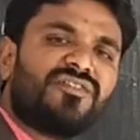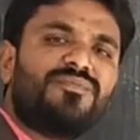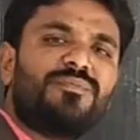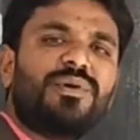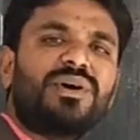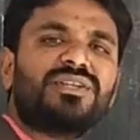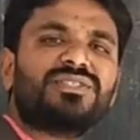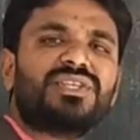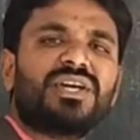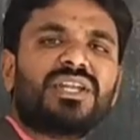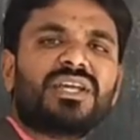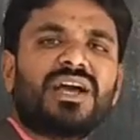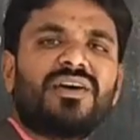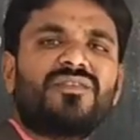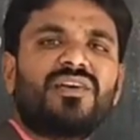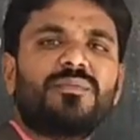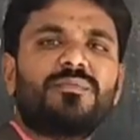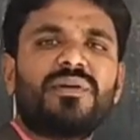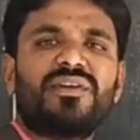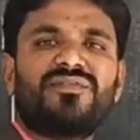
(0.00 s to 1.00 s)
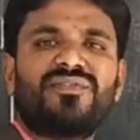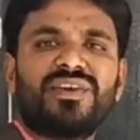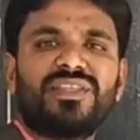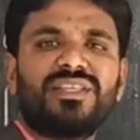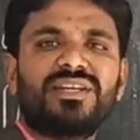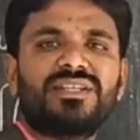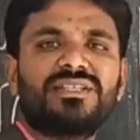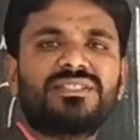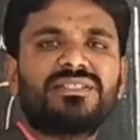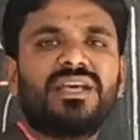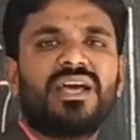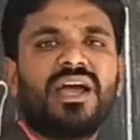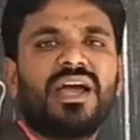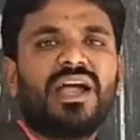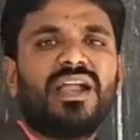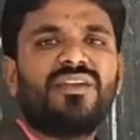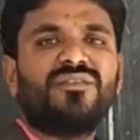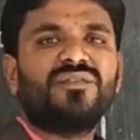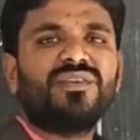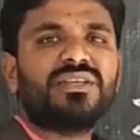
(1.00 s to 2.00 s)
of birds are covered by feathers
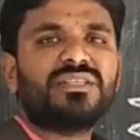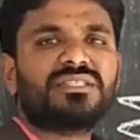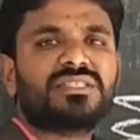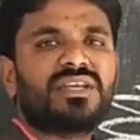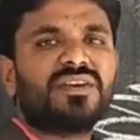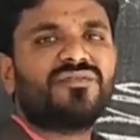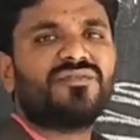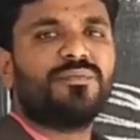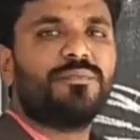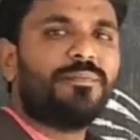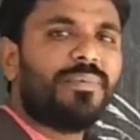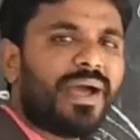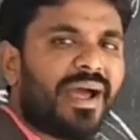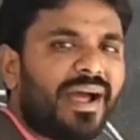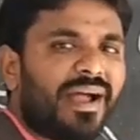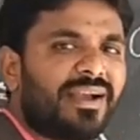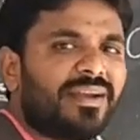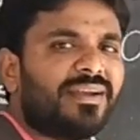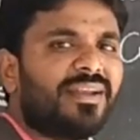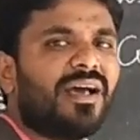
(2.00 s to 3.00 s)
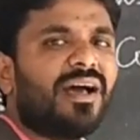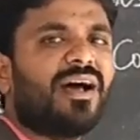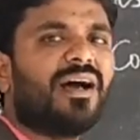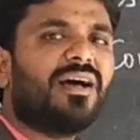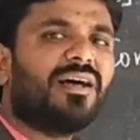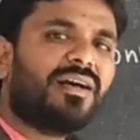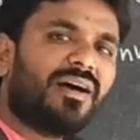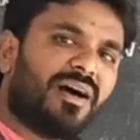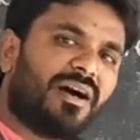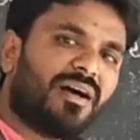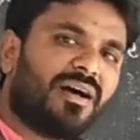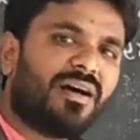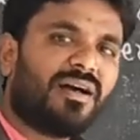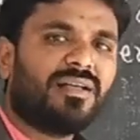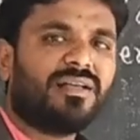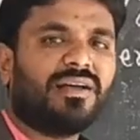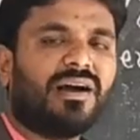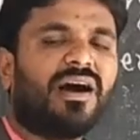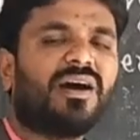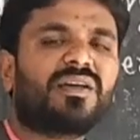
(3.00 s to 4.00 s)
and wings of bat
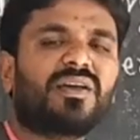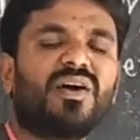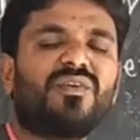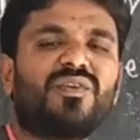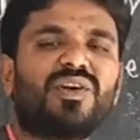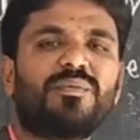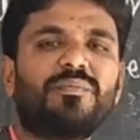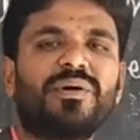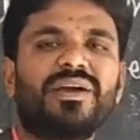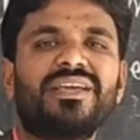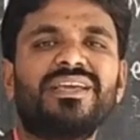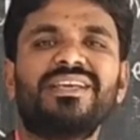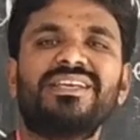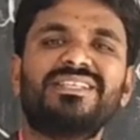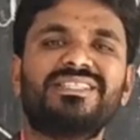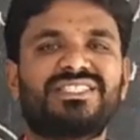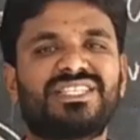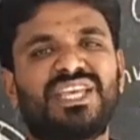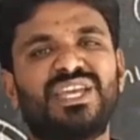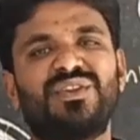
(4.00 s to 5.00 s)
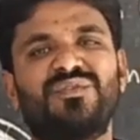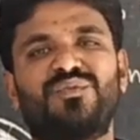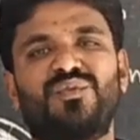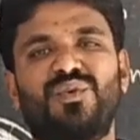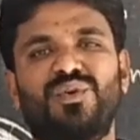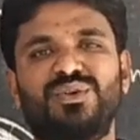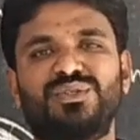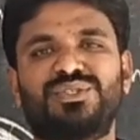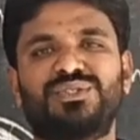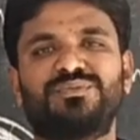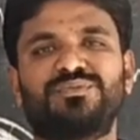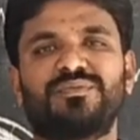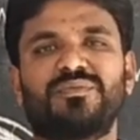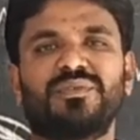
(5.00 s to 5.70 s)
are covered by skin folds.